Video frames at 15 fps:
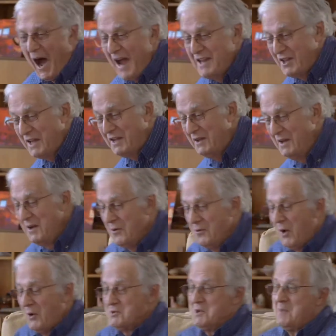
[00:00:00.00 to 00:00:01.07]
I think
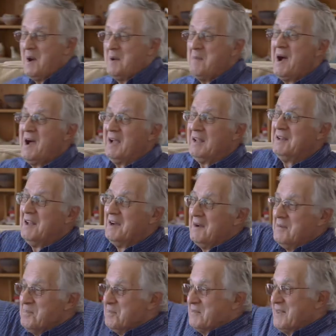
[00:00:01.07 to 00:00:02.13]
what was in my mind
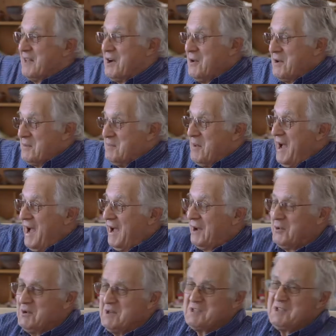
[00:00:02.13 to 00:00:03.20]
um, going
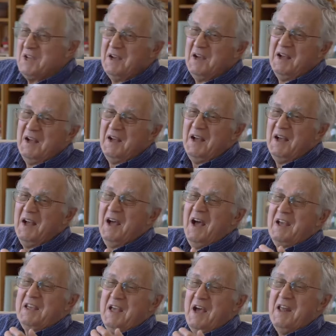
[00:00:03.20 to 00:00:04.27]
back was,
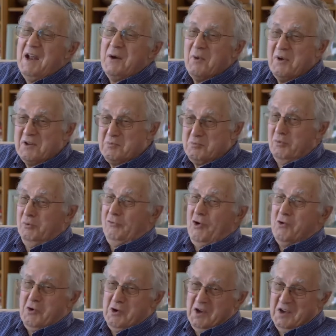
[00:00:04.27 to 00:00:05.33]
again, I wanted to
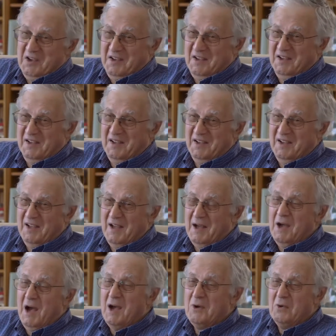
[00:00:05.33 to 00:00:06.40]
provoke.
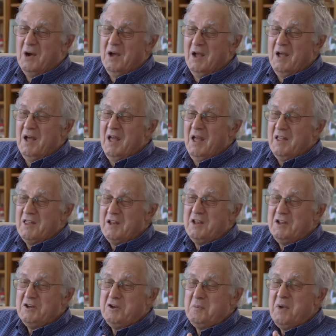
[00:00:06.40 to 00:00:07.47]
I, I, there
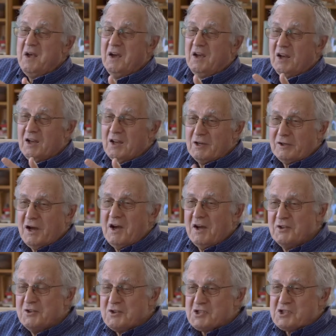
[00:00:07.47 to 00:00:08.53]
needed to be a clearer
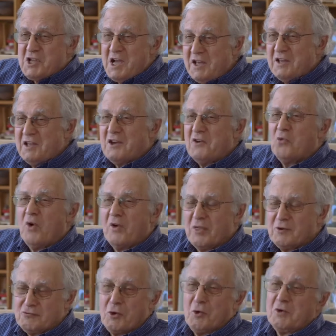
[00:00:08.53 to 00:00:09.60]
understanding of what
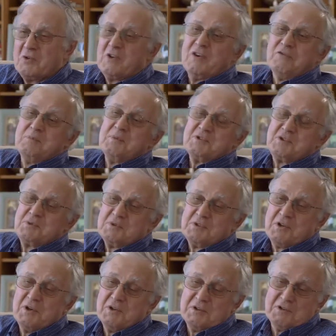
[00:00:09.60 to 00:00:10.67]
the role of governments
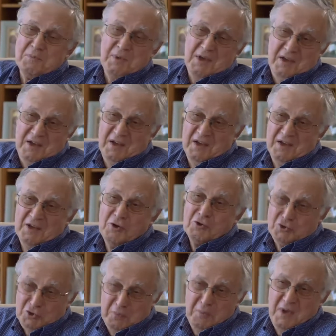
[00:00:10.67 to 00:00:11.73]
was going to be, or
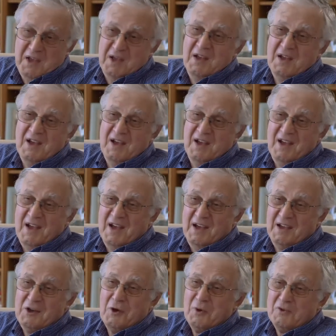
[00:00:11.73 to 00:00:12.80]
should be,
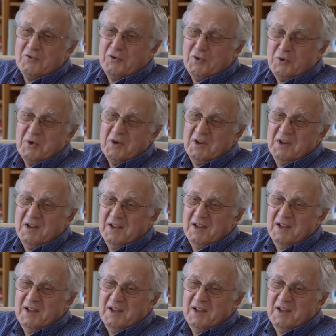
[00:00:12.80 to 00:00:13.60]
going forward.